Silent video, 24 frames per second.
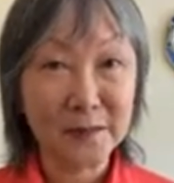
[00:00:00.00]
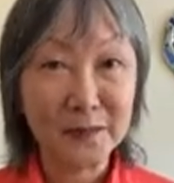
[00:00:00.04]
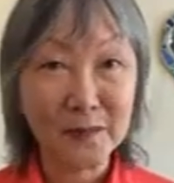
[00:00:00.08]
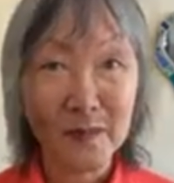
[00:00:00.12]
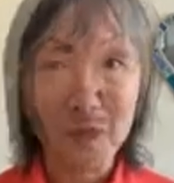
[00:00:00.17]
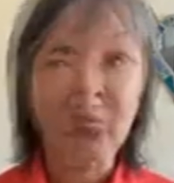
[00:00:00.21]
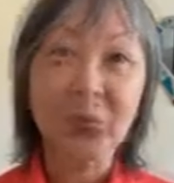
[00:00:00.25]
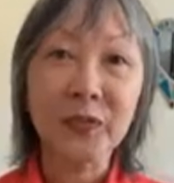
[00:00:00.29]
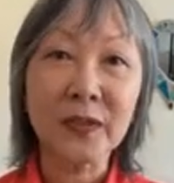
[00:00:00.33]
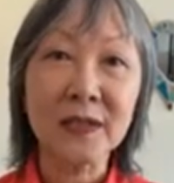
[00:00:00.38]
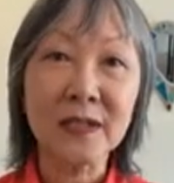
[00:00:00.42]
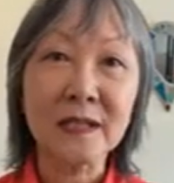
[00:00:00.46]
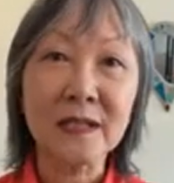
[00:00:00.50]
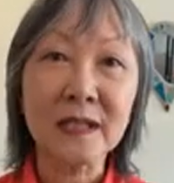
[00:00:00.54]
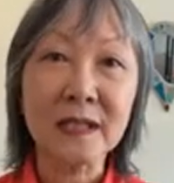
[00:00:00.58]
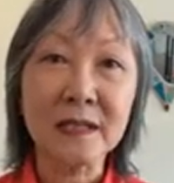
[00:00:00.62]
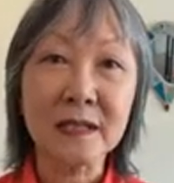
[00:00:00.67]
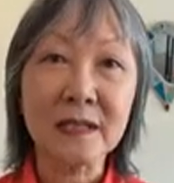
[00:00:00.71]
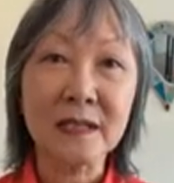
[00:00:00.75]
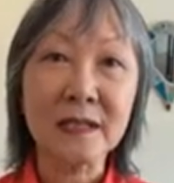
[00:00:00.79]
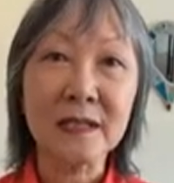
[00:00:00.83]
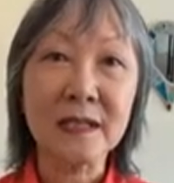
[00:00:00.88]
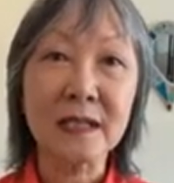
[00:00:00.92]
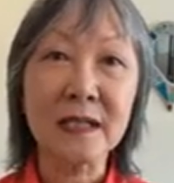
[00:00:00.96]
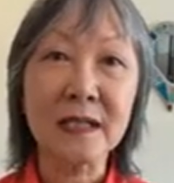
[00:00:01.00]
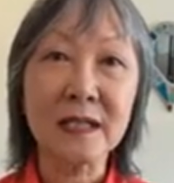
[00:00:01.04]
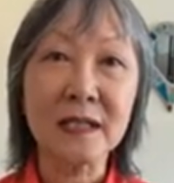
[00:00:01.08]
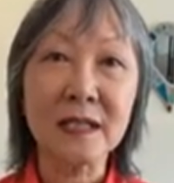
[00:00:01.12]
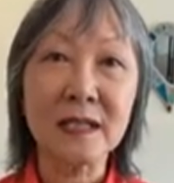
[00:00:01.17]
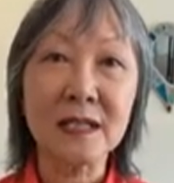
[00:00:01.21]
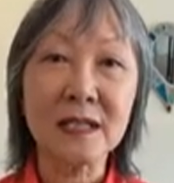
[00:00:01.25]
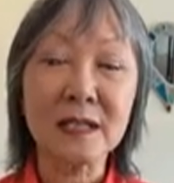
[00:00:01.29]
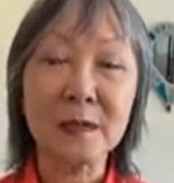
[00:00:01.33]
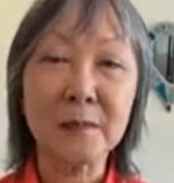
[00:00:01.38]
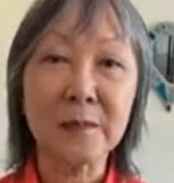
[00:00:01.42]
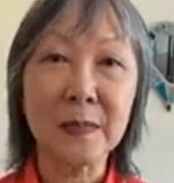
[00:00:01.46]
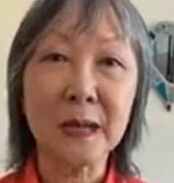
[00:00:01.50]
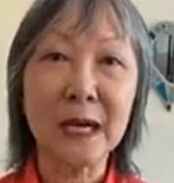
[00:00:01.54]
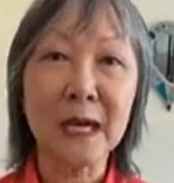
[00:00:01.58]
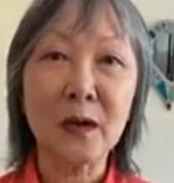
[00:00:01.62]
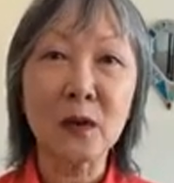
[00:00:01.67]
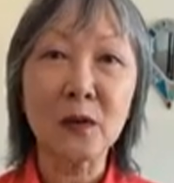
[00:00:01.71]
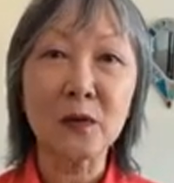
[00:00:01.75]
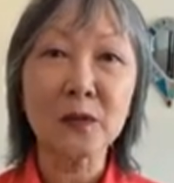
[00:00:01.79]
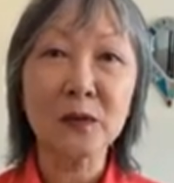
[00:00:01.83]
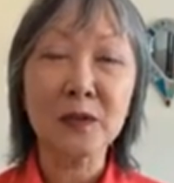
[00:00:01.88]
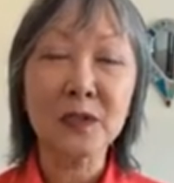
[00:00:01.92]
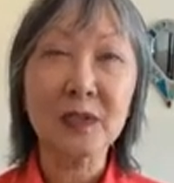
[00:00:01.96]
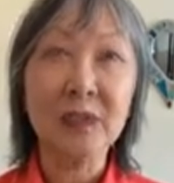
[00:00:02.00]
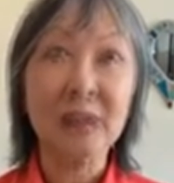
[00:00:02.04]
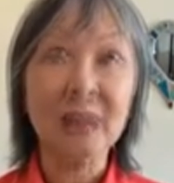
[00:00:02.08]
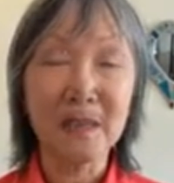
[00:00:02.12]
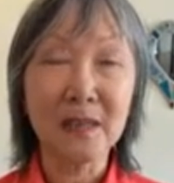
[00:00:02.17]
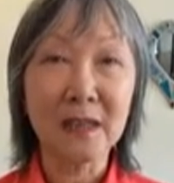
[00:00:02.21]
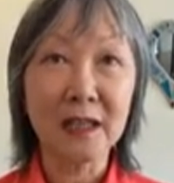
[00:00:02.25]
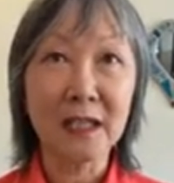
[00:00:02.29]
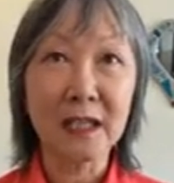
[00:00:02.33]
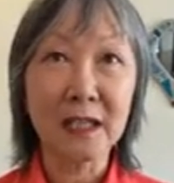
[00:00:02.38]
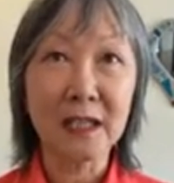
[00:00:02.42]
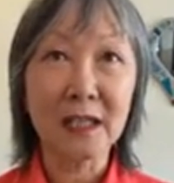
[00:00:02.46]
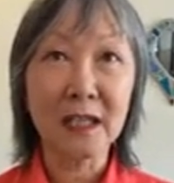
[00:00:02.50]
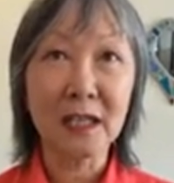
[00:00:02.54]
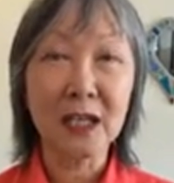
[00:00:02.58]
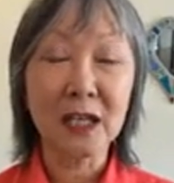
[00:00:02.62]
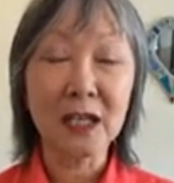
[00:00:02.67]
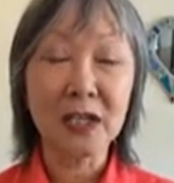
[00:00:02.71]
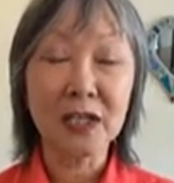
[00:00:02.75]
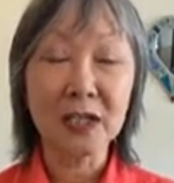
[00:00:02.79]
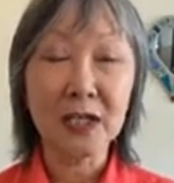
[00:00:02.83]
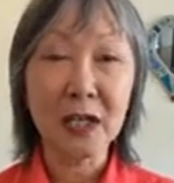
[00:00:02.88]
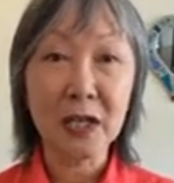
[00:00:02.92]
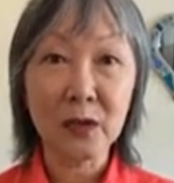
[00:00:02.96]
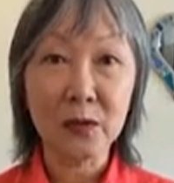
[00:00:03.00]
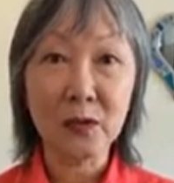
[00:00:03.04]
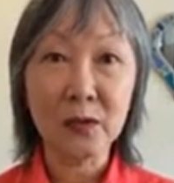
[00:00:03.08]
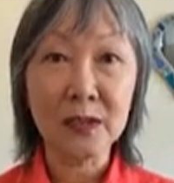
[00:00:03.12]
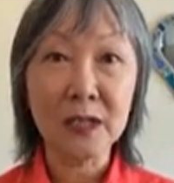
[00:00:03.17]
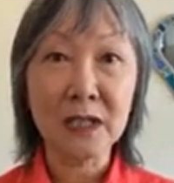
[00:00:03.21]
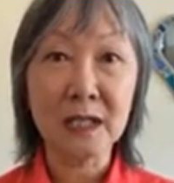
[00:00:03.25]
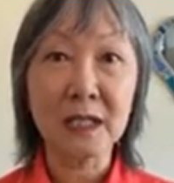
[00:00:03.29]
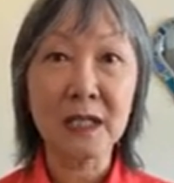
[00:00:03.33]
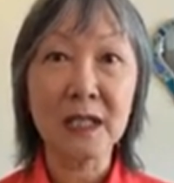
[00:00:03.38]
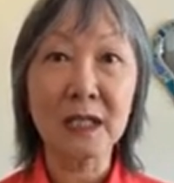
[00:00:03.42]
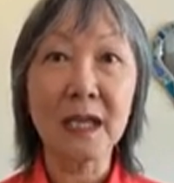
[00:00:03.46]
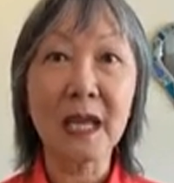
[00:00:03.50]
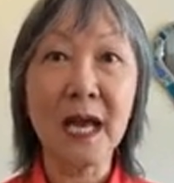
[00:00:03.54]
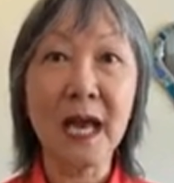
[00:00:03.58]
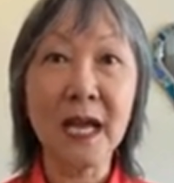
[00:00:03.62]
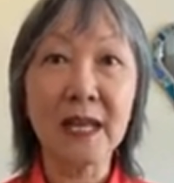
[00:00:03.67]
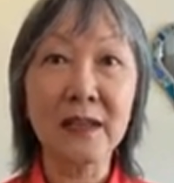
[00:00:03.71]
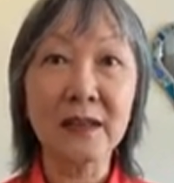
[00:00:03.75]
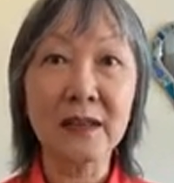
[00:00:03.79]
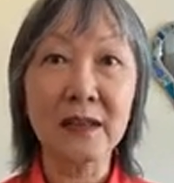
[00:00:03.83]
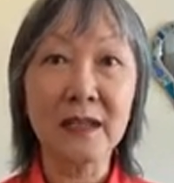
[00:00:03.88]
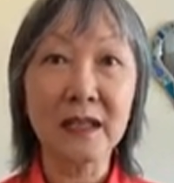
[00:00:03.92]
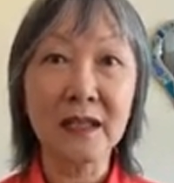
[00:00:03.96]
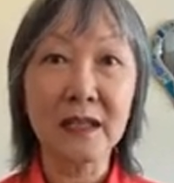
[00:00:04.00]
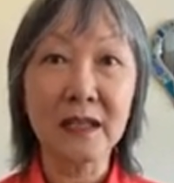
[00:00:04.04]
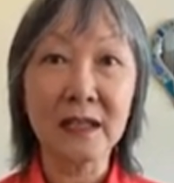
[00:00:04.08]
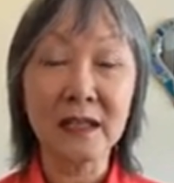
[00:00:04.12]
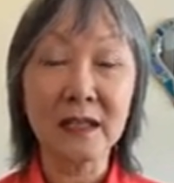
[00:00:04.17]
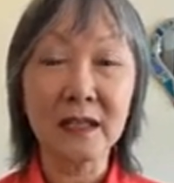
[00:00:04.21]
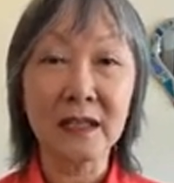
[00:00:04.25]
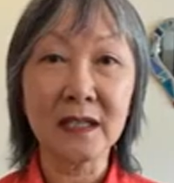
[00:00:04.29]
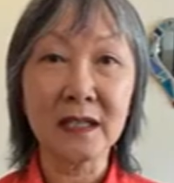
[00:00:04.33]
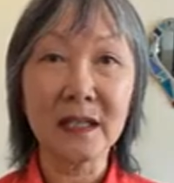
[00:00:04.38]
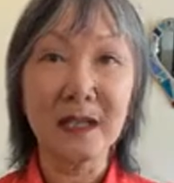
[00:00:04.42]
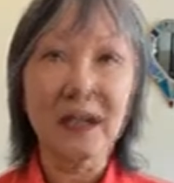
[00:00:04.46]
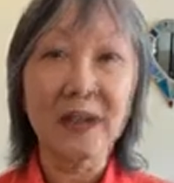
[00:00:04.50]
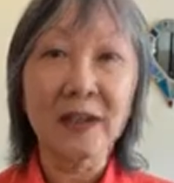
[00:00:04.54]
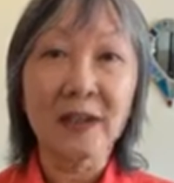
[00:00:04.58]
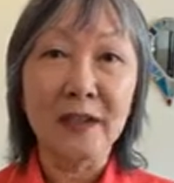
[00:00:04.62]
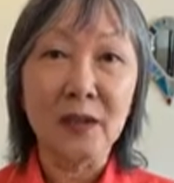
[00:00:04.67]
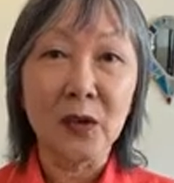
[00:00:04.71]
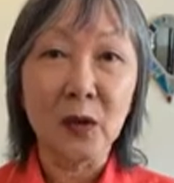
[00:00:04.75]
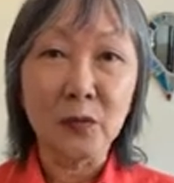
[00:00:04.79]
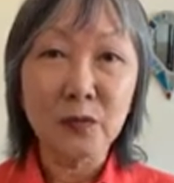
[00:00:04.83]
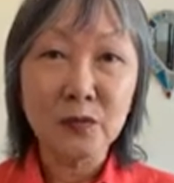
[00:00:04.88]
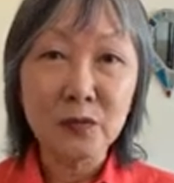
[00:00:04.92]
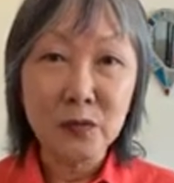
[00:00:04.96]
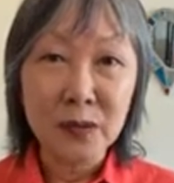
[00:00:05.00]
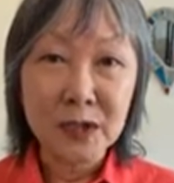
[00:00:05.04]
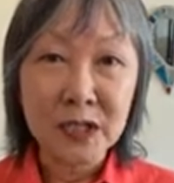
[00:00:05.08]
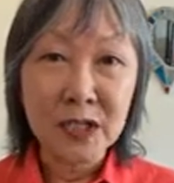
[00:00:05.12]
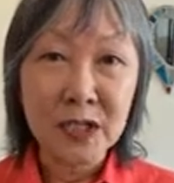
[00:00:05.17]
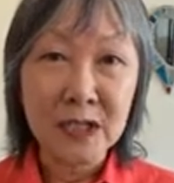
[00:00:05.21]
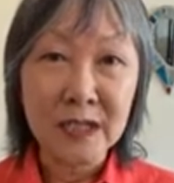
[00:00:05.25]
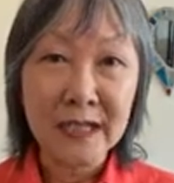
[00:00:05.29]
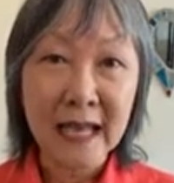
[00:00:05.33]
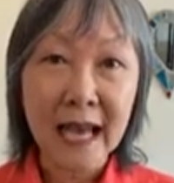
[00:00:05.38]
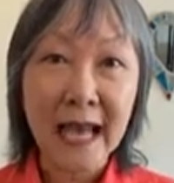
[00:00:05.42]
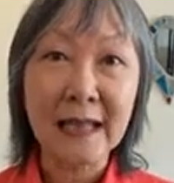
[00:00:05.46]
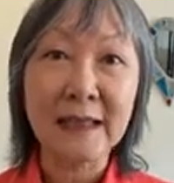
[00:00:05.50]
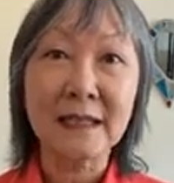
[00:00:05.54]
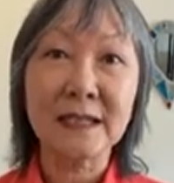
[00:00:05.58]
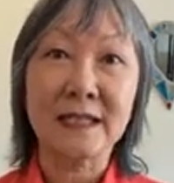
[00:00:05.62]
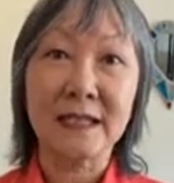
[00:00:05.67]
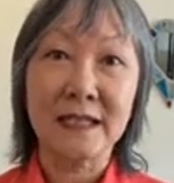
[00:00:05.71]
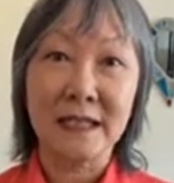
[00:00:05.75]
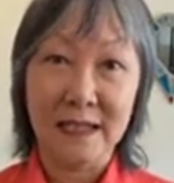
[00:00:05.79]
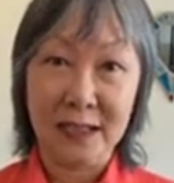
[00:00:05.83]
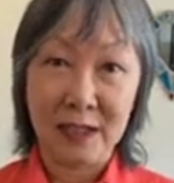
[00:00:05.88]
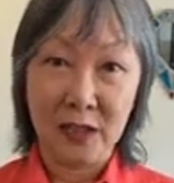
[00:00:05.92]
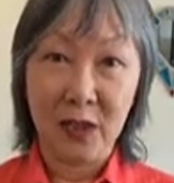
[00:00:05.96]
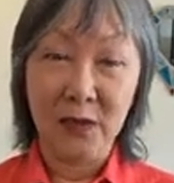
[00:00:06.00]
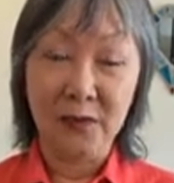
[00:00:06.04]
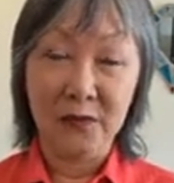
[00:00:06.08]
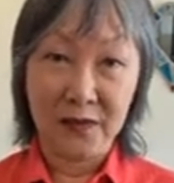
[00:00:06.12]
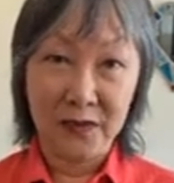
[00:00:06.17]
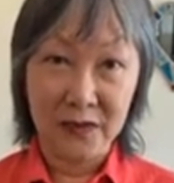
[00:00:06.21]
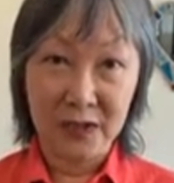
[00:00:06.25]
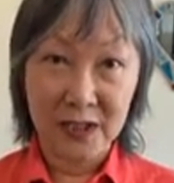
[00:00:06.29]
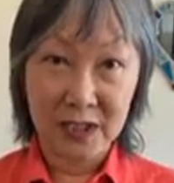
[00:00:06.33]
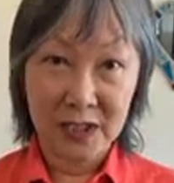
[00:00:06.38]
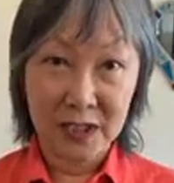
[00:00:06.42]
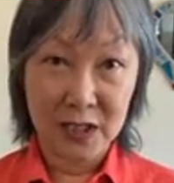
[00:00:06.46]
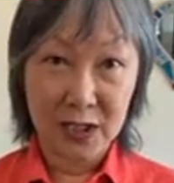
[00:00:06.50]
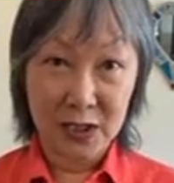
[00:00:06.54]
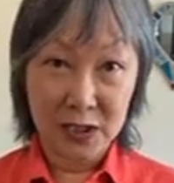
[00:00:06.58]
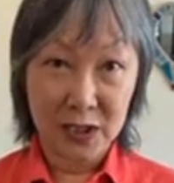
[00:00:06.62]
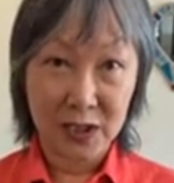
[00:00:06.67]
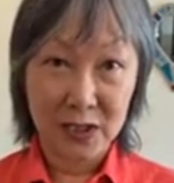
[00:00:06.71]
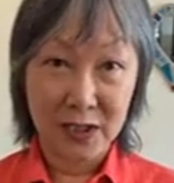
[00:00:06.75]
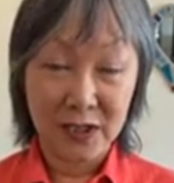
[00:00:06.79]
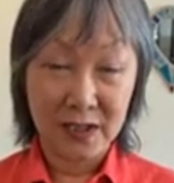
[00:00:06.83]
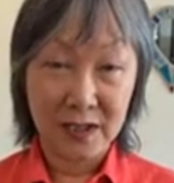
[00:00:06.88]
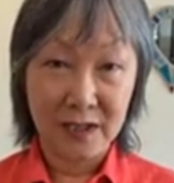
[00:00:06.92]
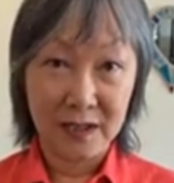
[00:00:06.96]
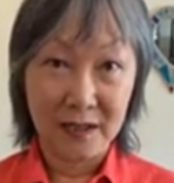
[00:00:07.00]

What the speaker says: Authenticity is about the integrity and the originality of the dish.